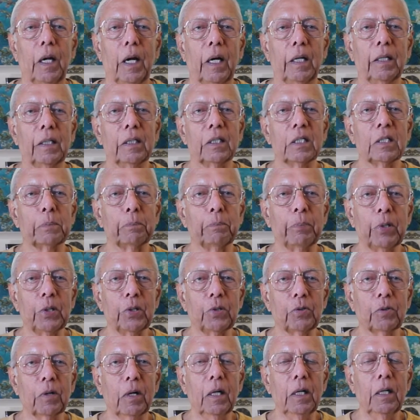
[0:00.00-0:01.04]
It is
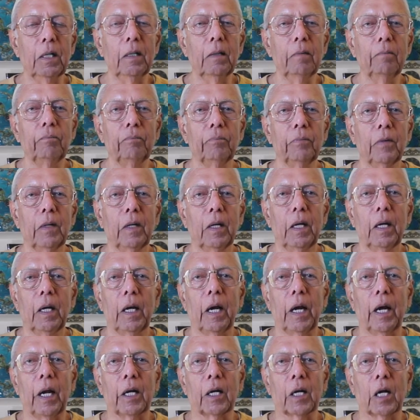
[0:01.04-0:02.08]
spiritual.
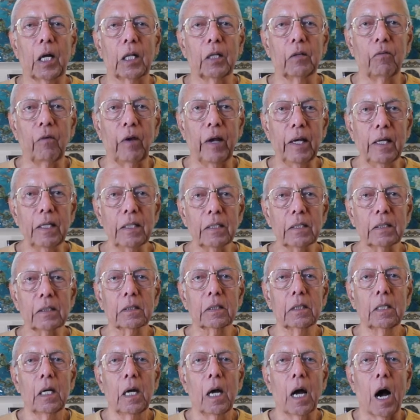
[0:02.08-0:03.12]
It conveys,
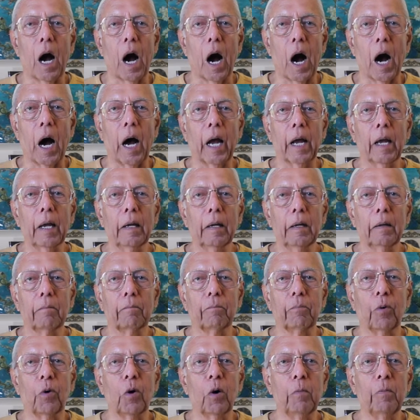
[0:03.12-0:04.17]
I
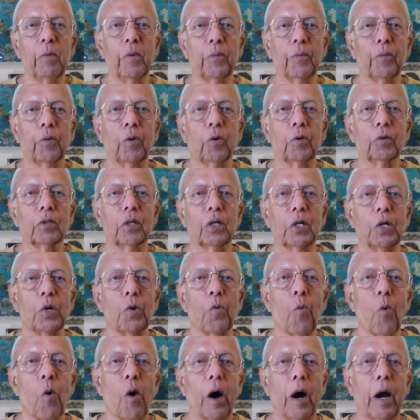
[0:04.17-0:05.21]
bow before the
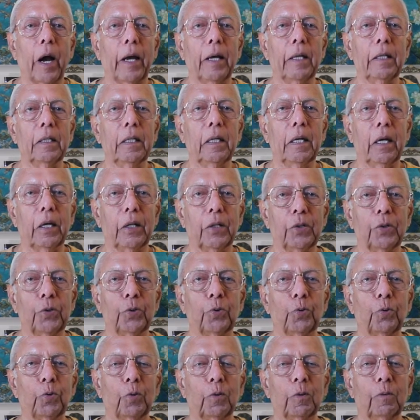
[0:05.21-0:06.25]
divine in
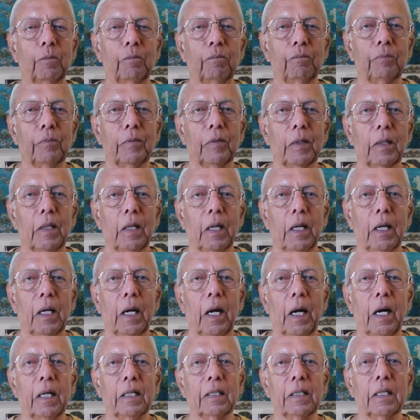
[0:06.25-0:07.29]
you.
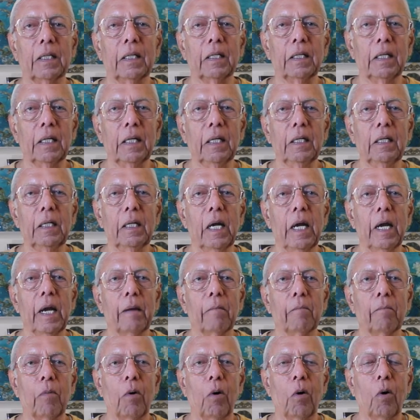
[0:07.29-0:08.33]
It is indeed a
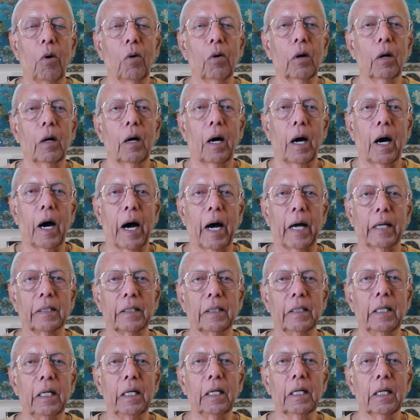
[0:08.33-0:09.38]
more
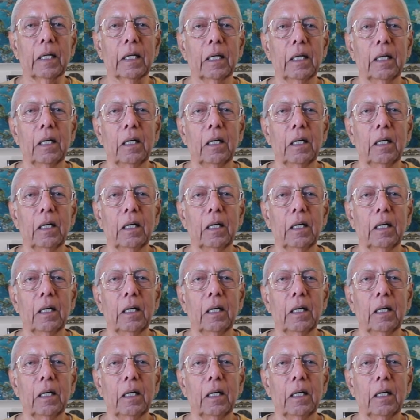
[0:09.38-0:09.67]
hygienic,